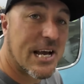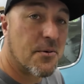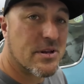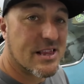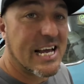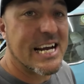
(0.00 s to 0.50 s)
I
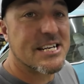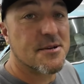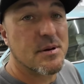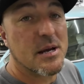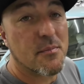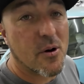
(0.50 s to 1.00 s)
would like to
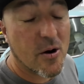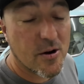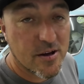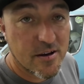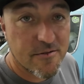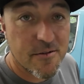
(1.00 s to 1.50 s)
be a
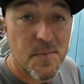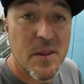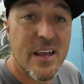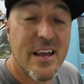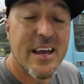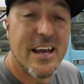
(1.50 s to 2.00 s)
part of
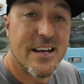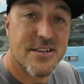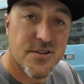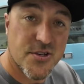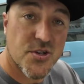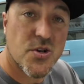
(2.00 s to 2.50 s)

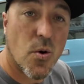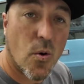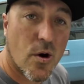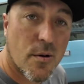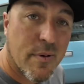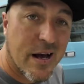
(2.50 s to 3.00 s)
is the
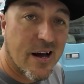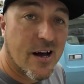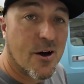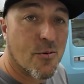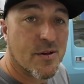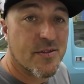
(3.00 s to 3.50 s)
Score
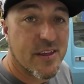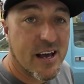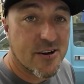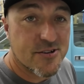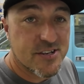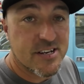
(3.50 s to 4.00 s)
Baja
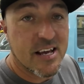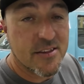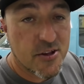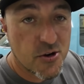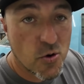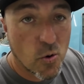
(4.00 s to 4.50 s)
1000
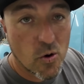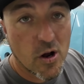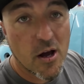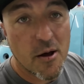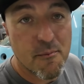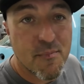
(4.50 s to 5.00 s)
and the
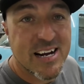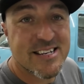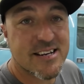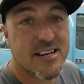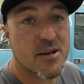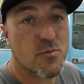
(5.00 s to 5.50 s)
Nora
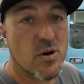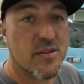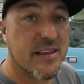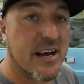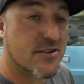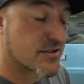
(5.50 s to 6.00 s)
Mexican
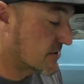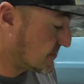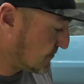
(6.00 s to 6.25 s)
1000.